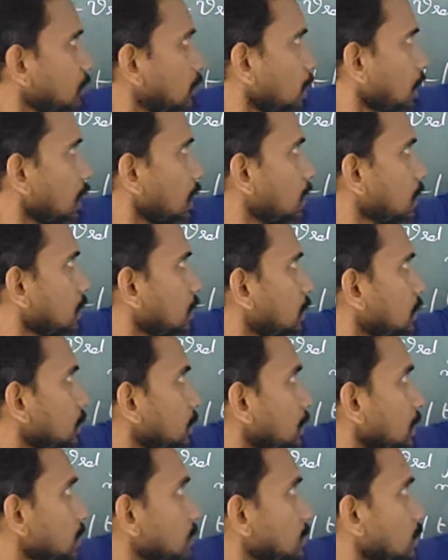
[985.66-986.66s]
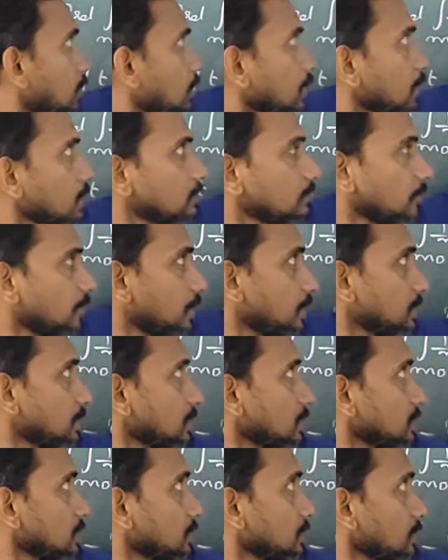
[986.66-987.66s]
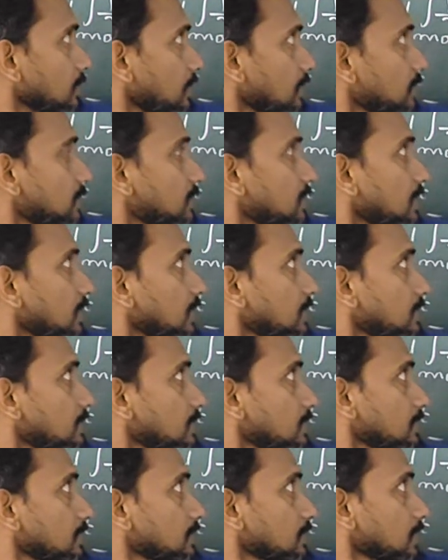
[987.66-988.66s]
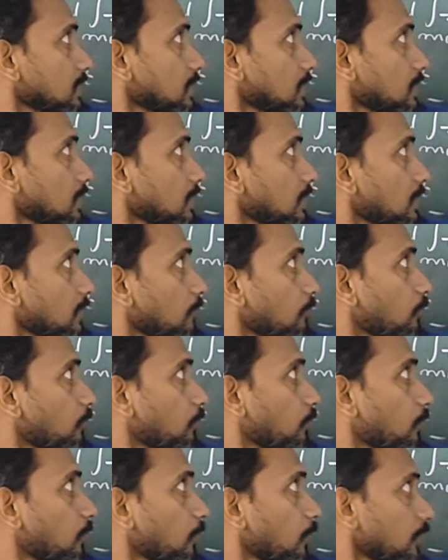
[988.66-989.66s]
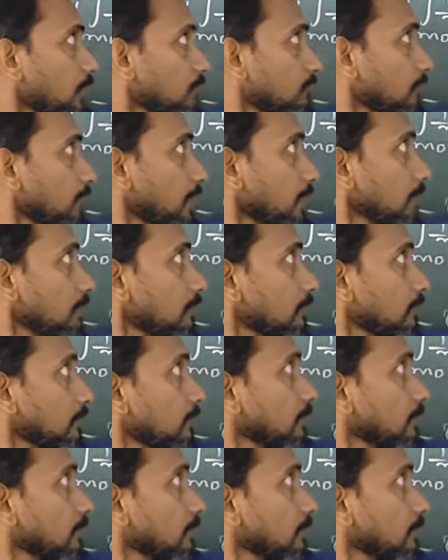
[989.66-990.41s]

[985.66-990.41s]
You are calculating x log x minus x. Let's say x is 0.5.